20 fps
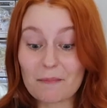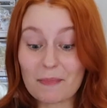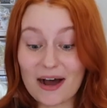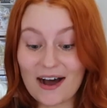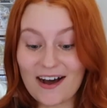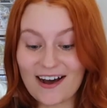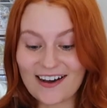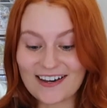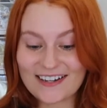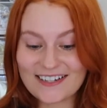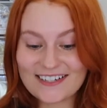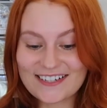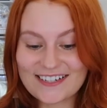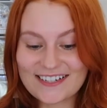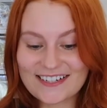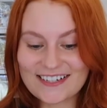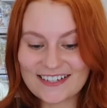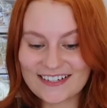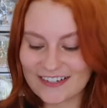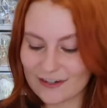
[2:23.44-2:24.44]

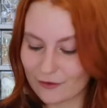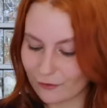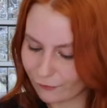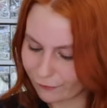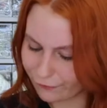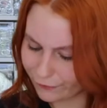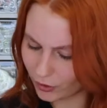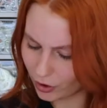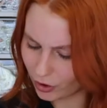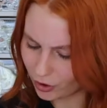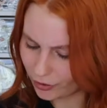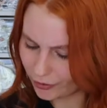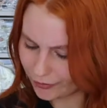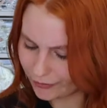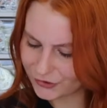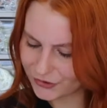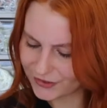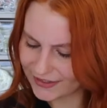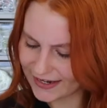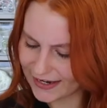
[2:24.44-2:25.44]
Marge from
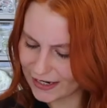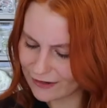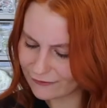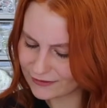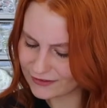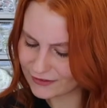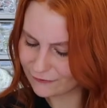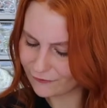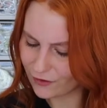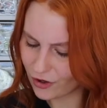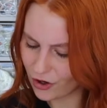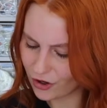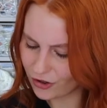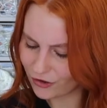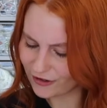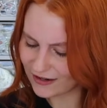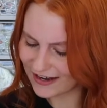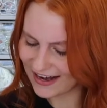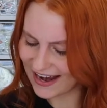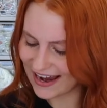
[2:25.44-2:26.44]
Treehouse of
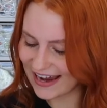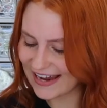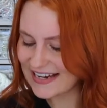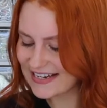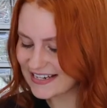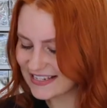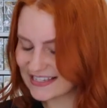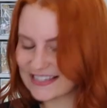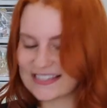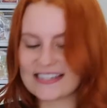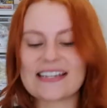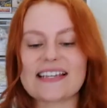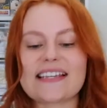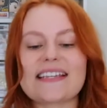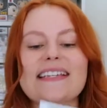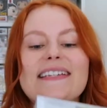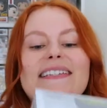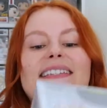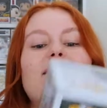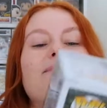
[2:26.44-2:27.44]
Horror 8,
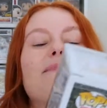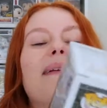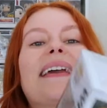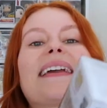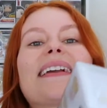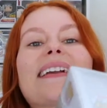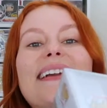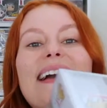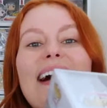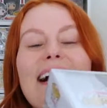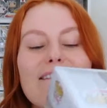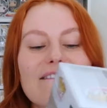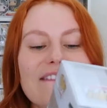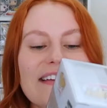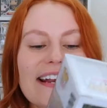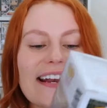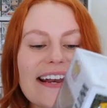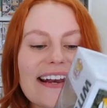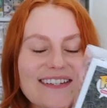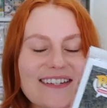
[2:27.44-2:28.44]
Easy Bake
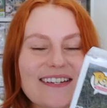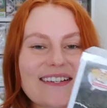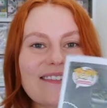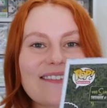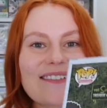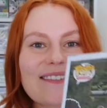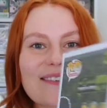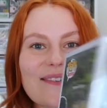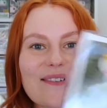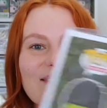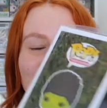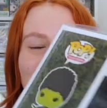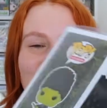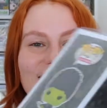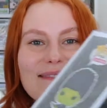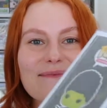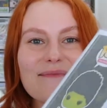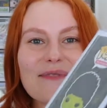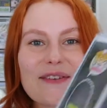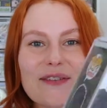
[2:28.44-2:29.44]
Coven. She looks
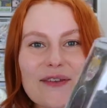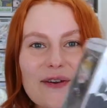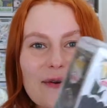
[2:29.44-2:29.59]
awesome with